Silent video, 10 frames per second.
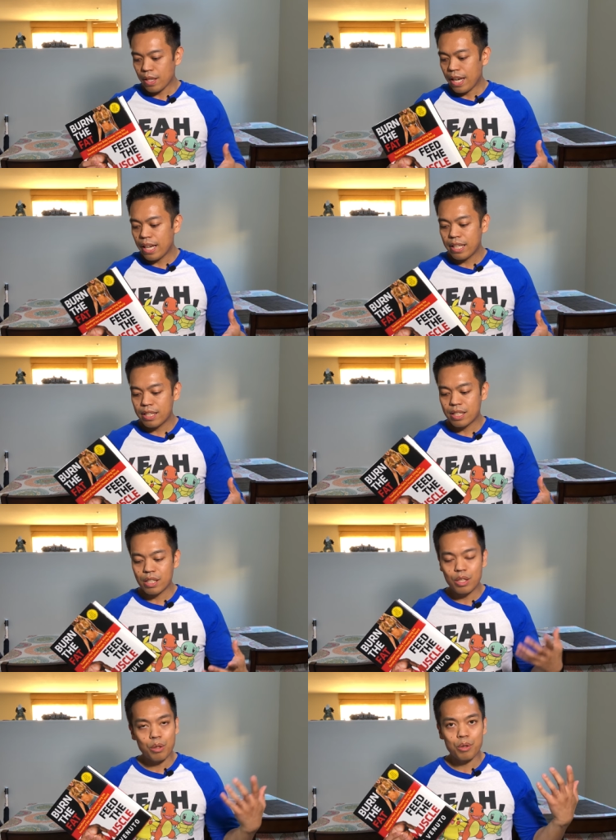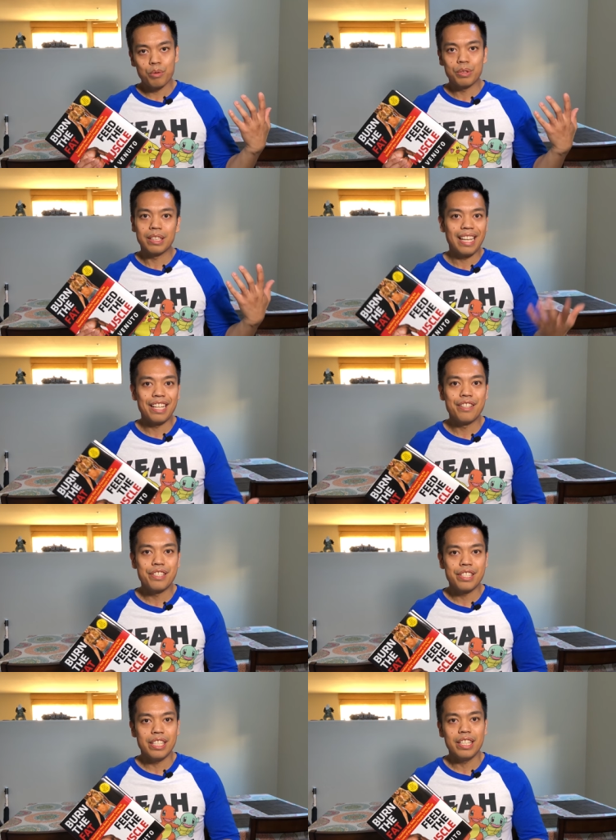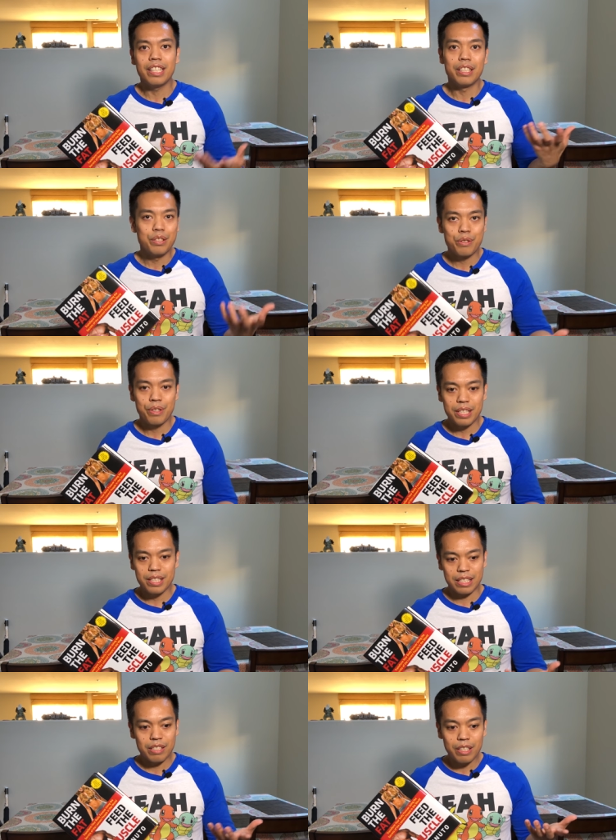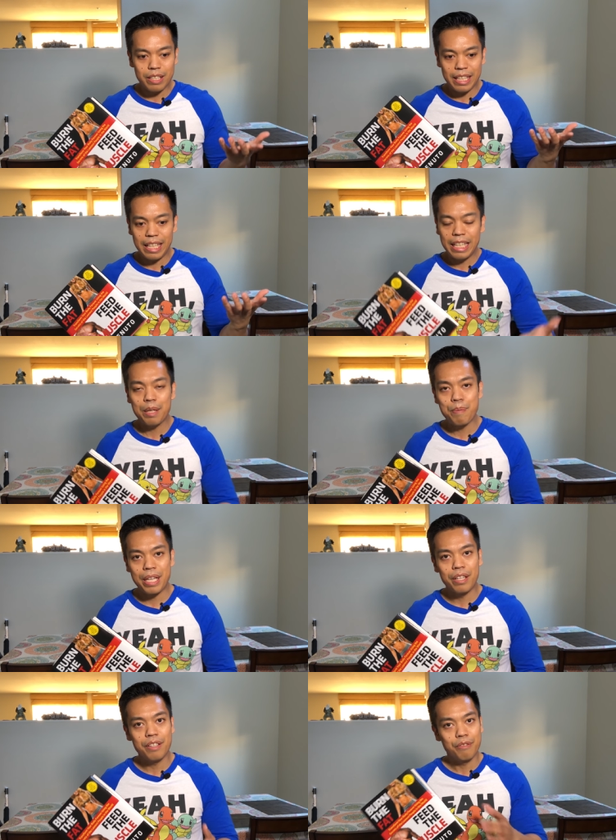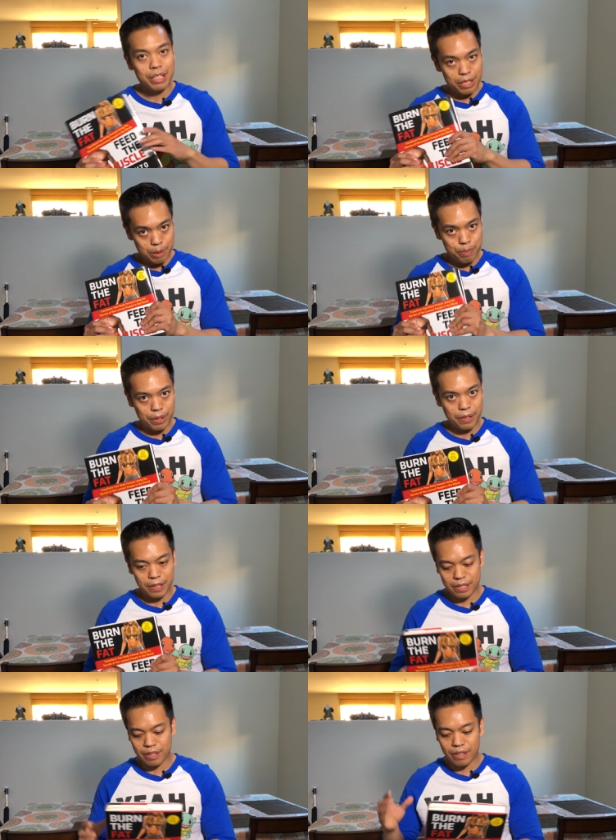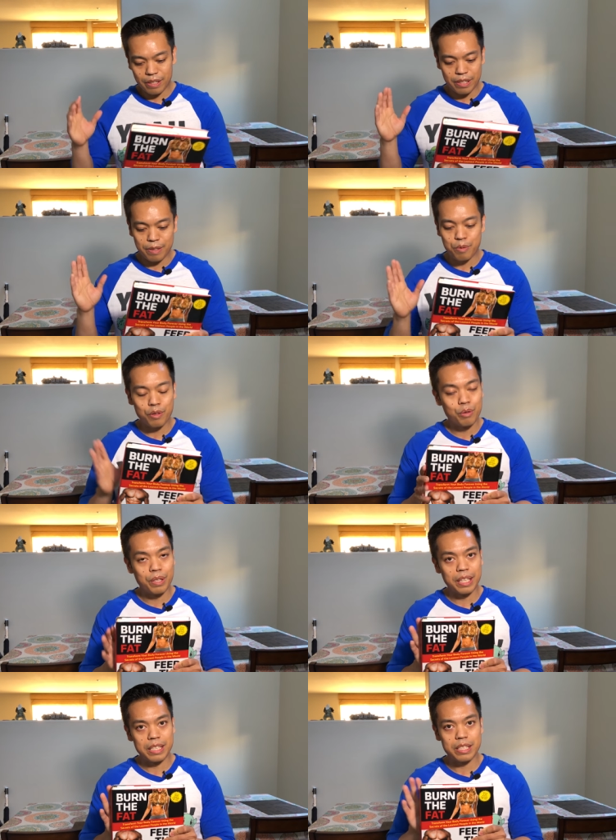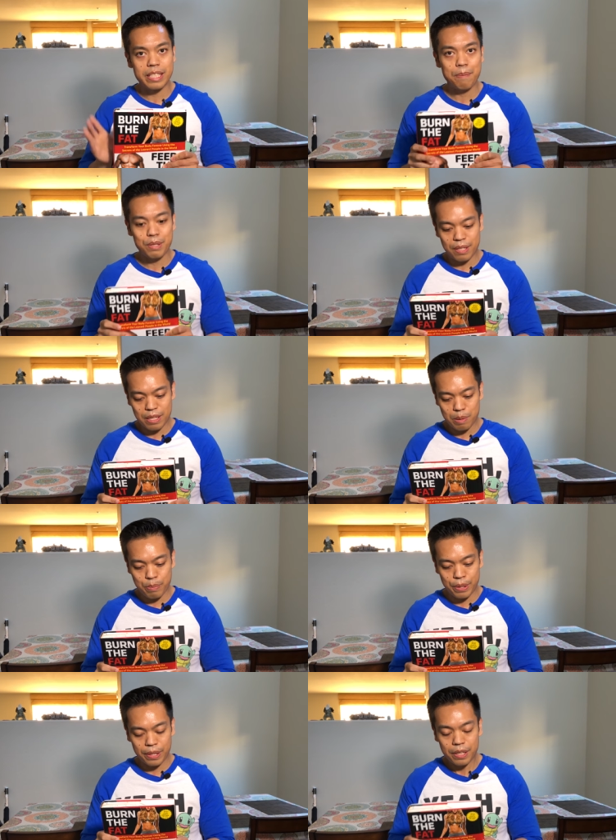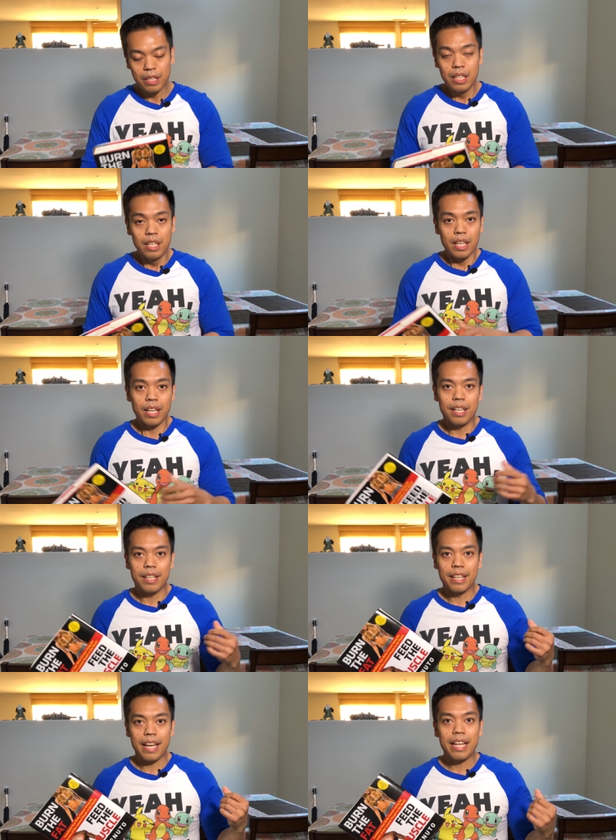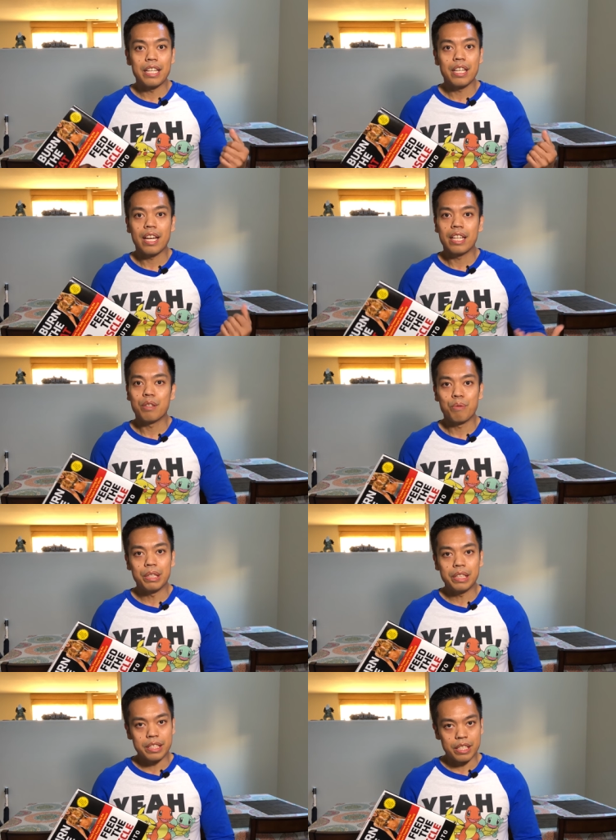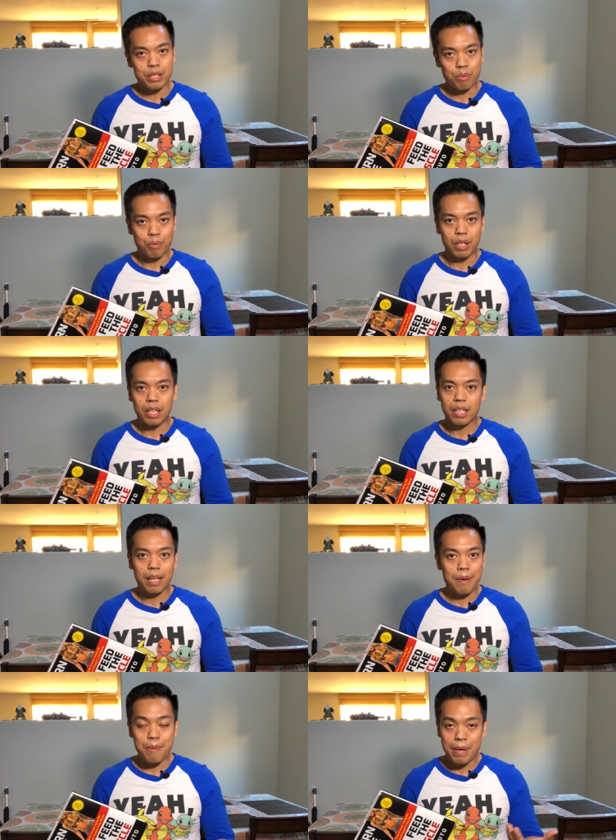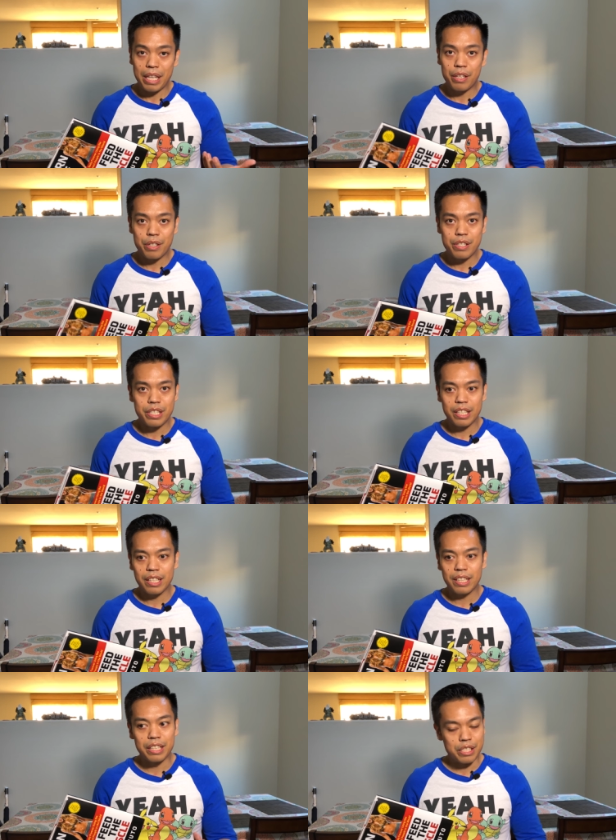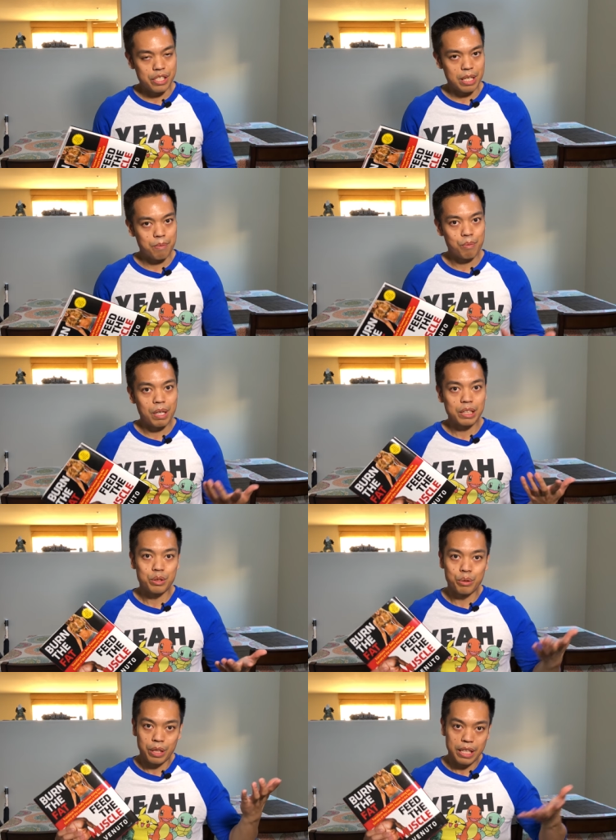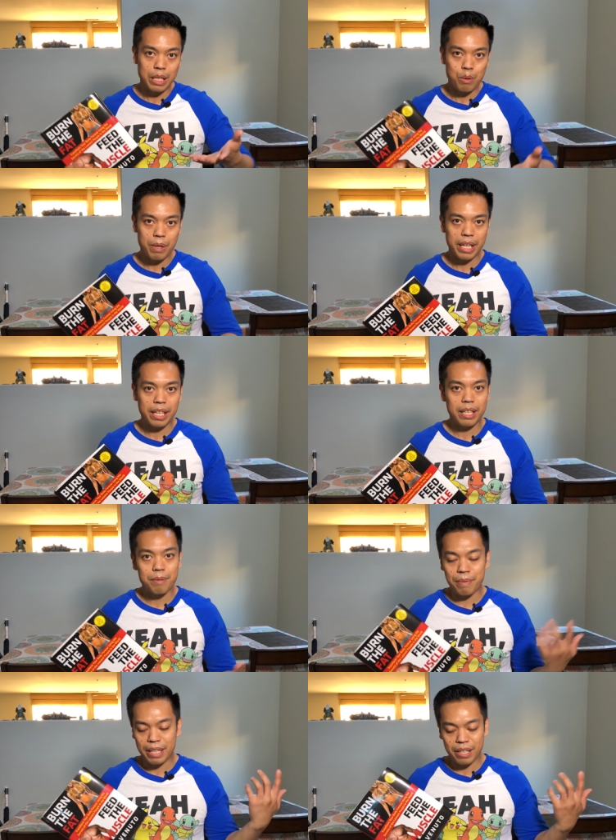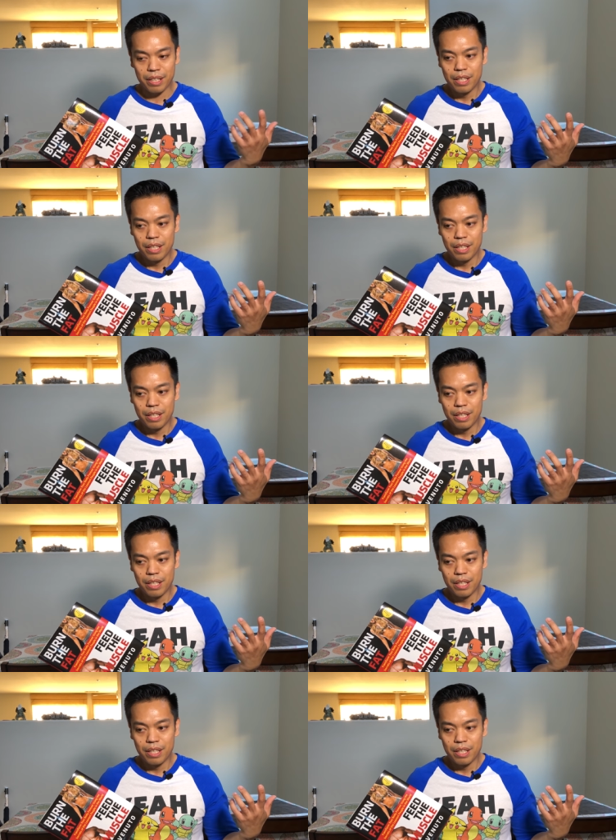And you know, the energy and nutrients, I started eating better with this book. I started doing its tips in this book, uh, and, it, and it really does work. I mean, my energy in the gym while do, cutting weight, my,